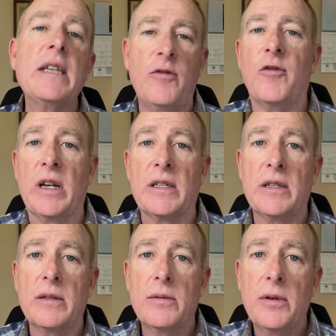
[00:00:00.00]

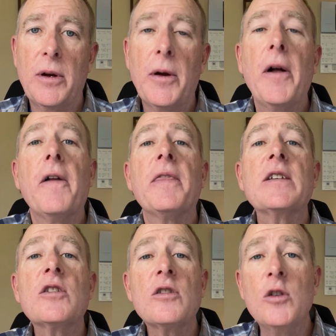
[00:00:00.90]
difference. The
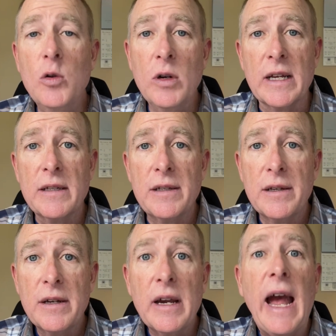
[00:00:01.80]
student
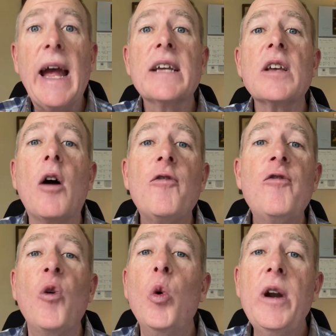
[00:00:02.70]
has a
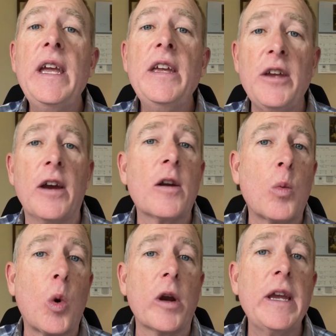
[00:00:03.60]
40 year
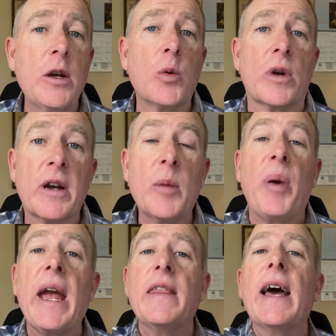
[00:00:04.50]
working career to
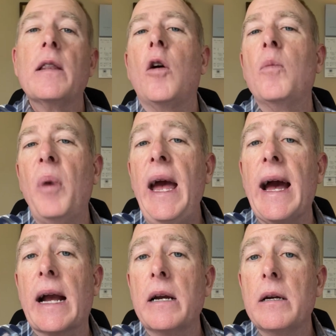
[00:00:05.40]
pay that loan
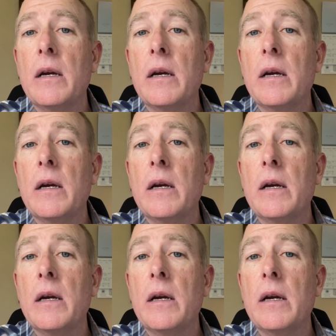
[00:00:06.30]
back,